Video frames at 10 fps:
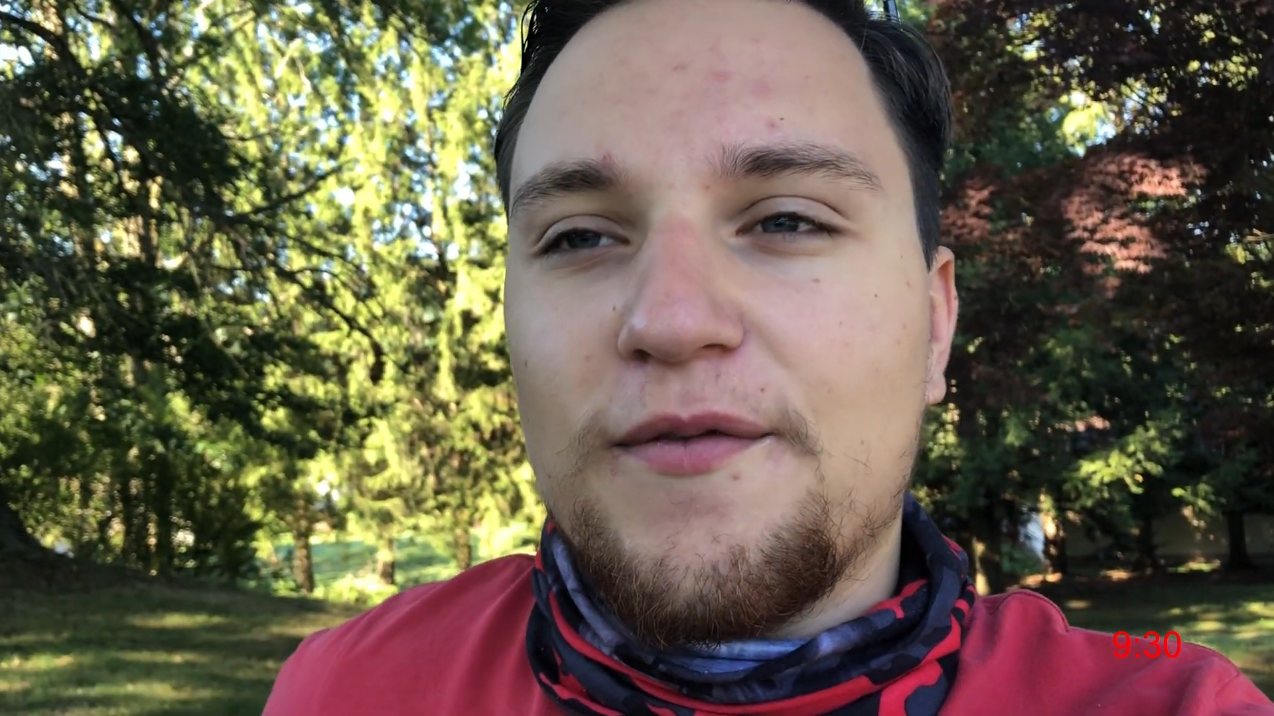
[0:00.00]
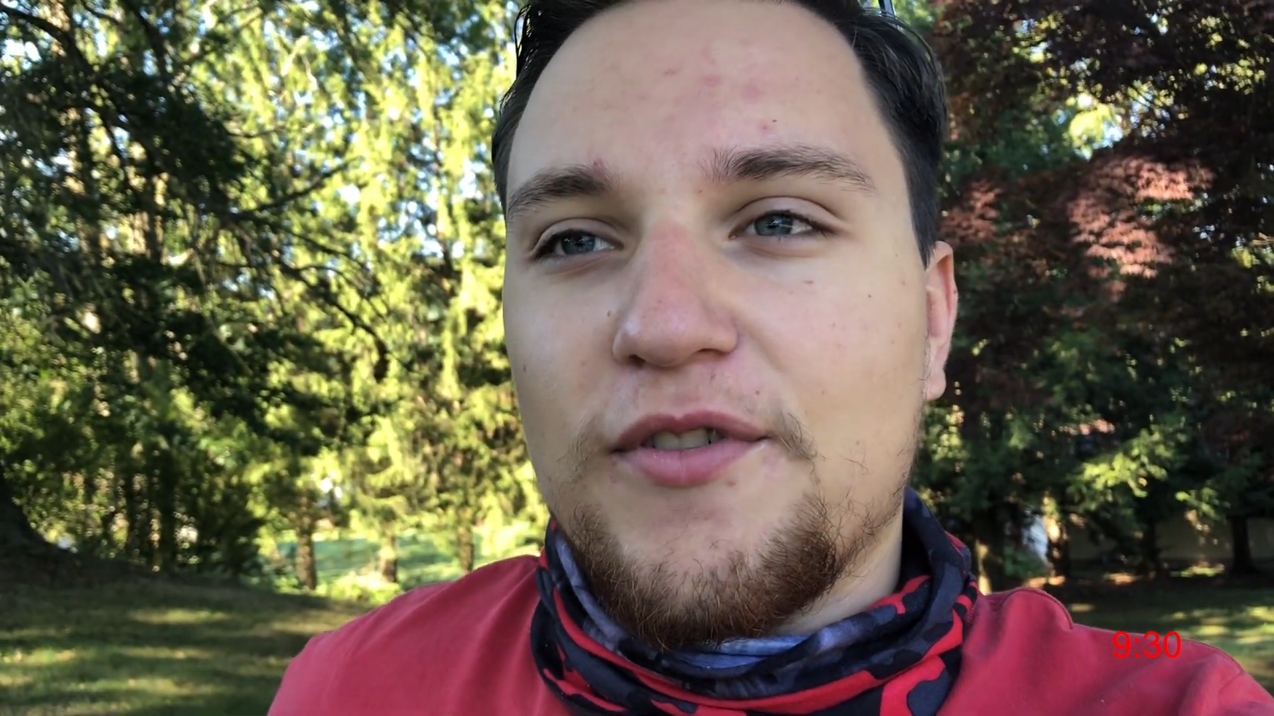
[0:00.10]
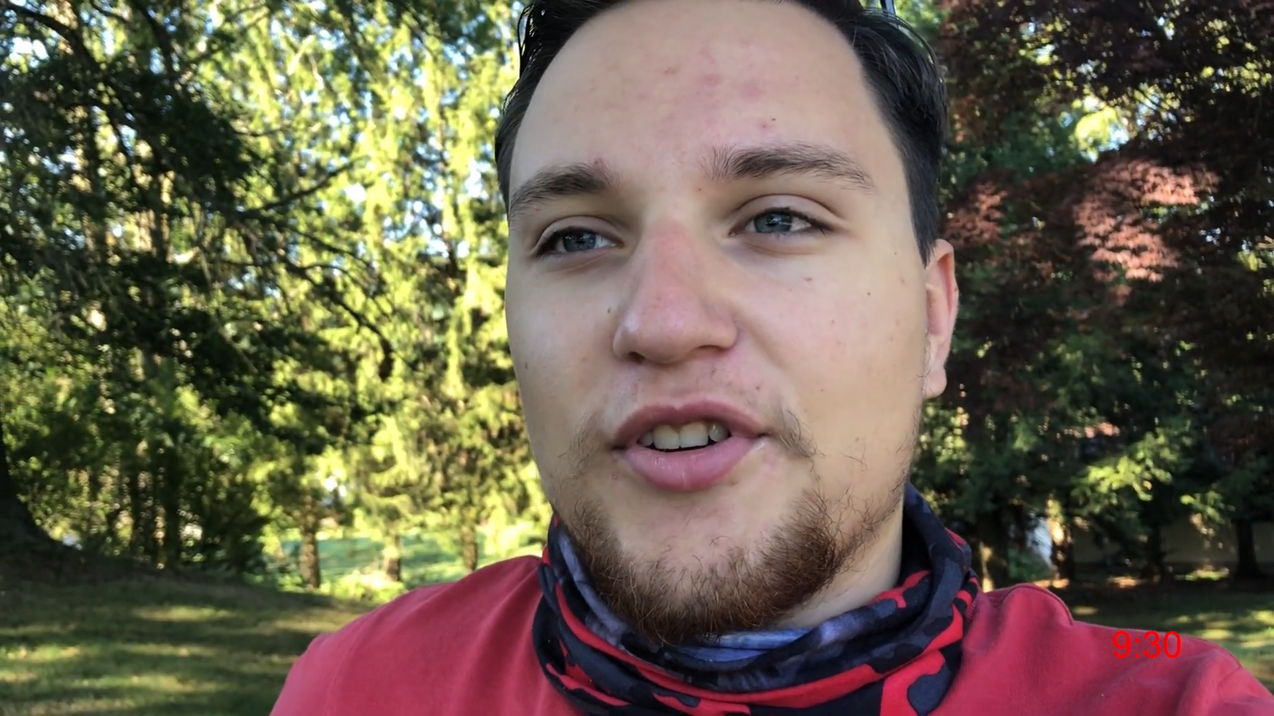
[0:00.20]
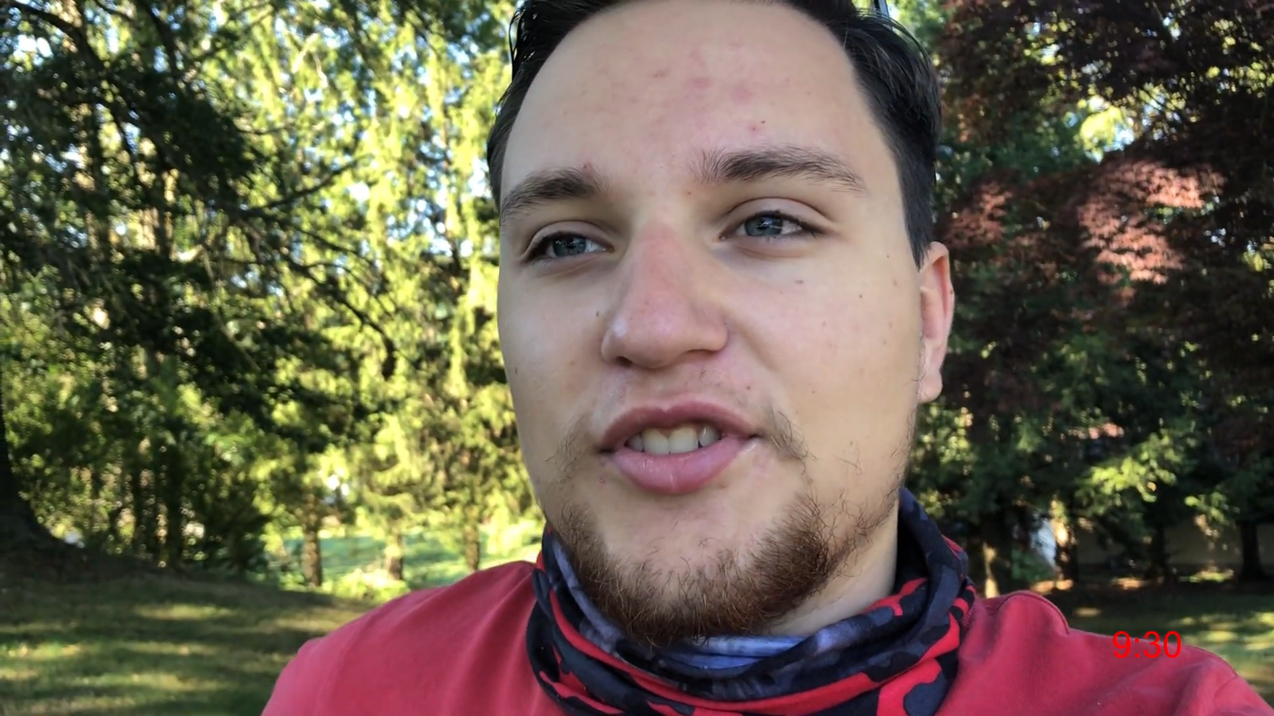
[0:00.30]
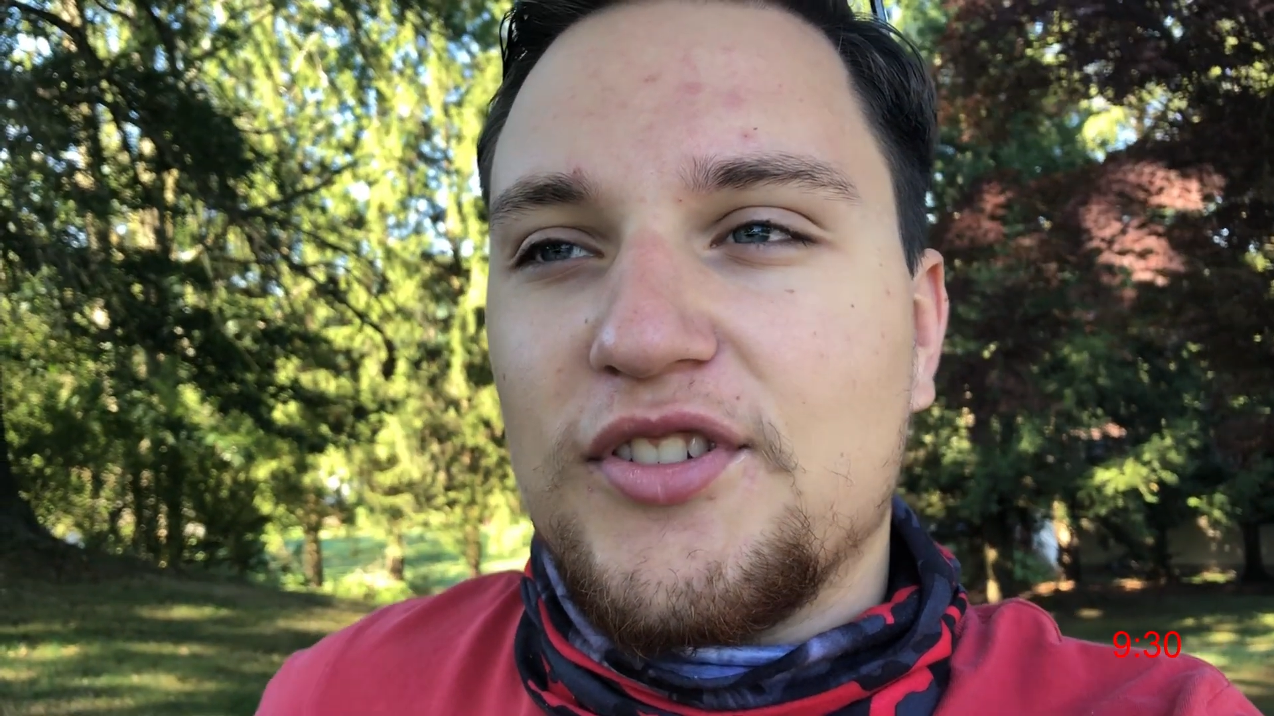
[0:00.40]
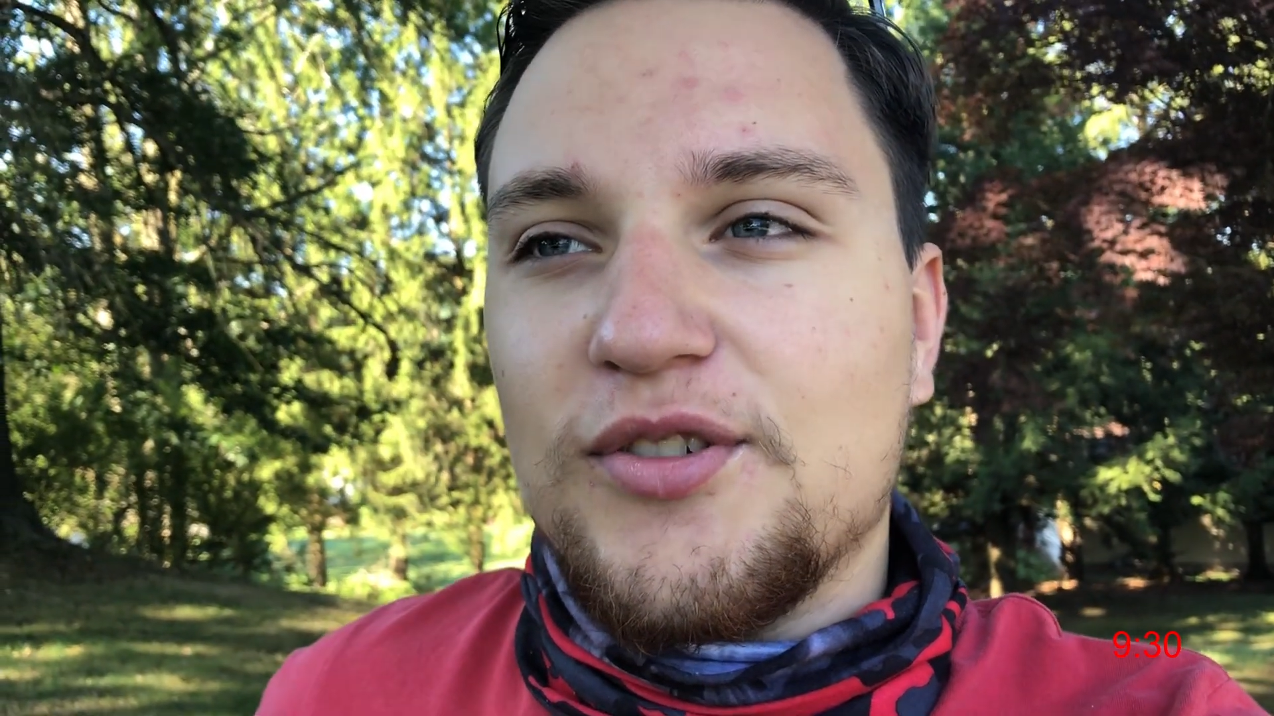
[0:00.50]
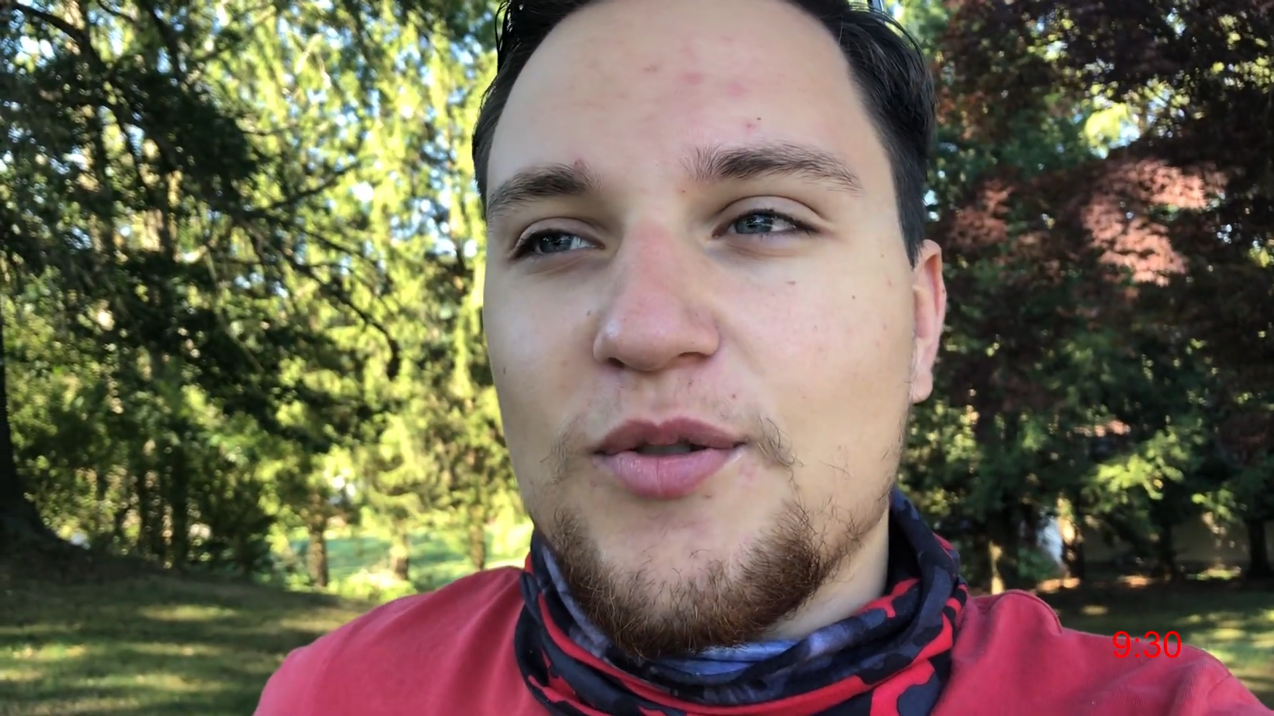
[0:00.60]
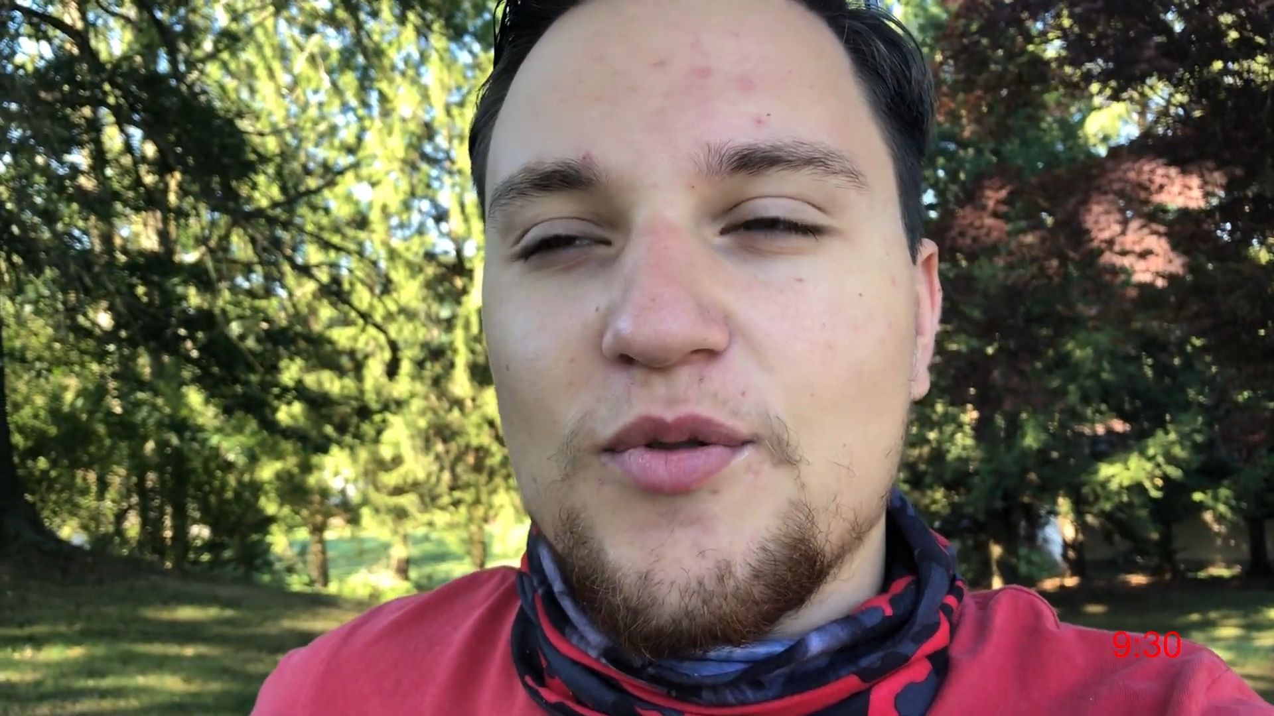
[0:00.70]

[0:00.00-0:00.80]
for us to